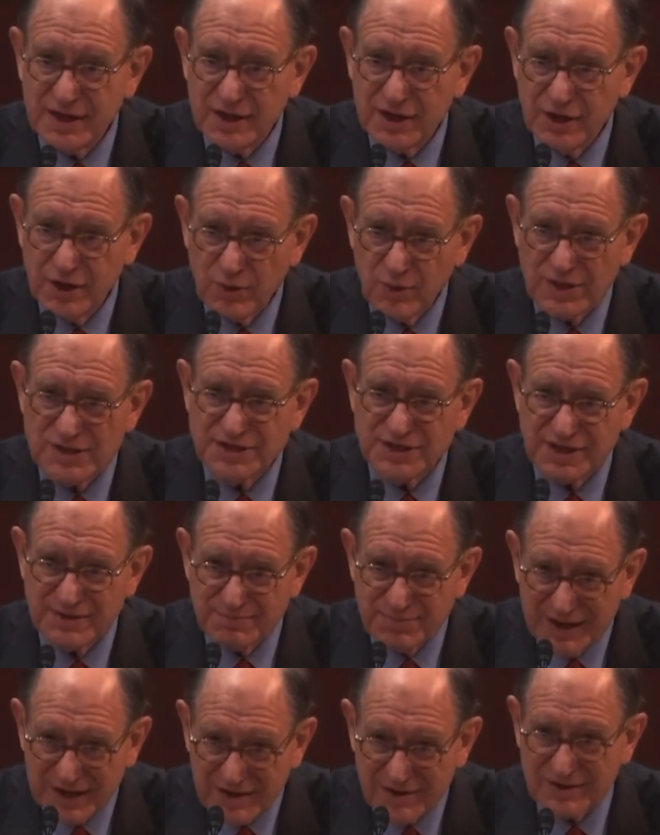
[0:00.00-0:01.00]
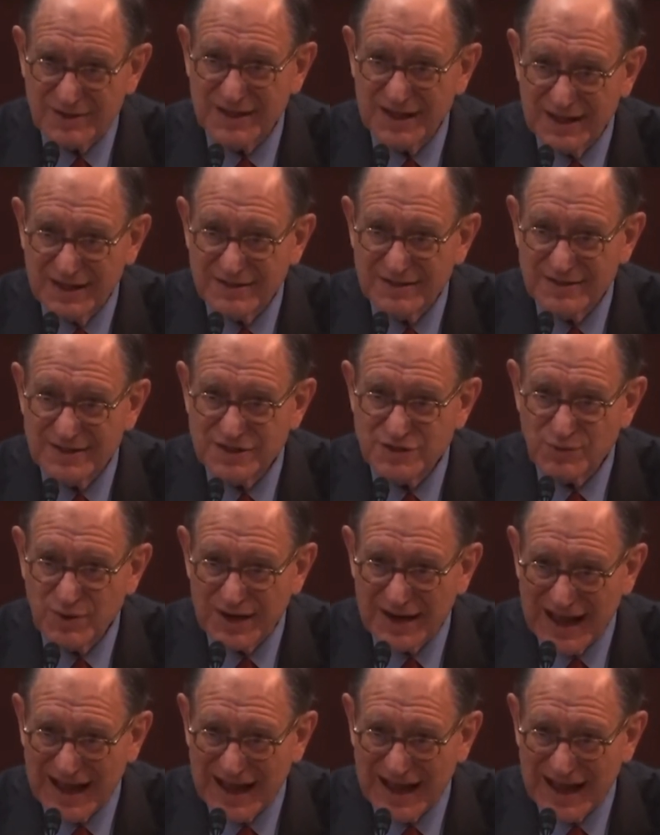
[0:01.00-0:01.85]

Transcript: No, what's unparalleled is what